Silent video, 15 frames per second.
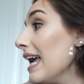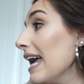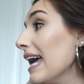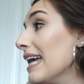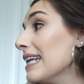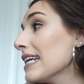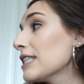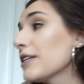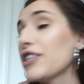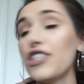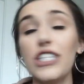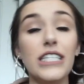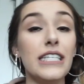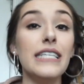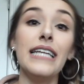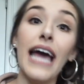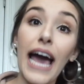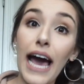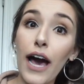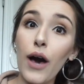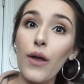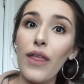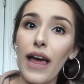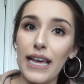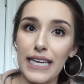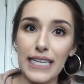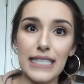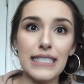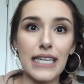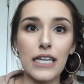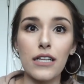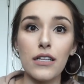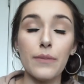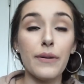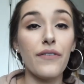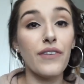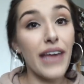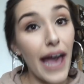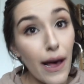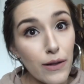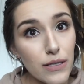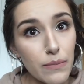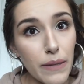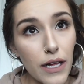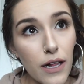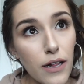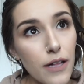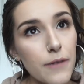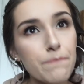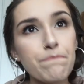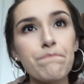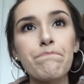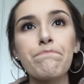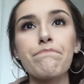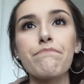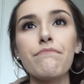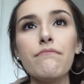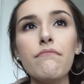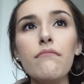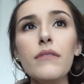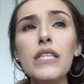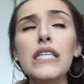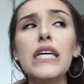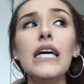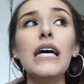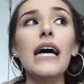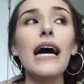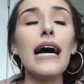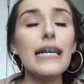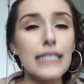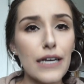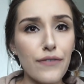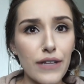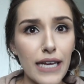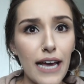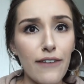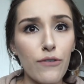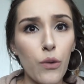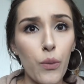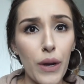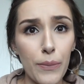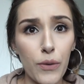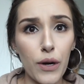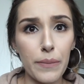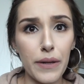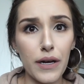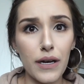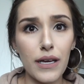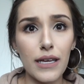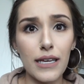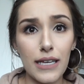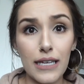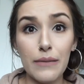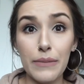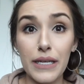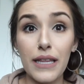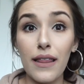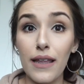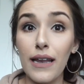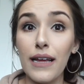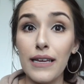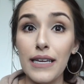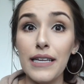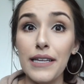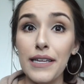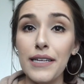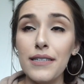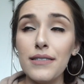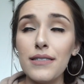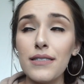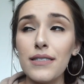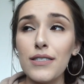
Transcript: And especially now that he is getting a little bit of cow's milk, I definitely have way more milk in me than he needs.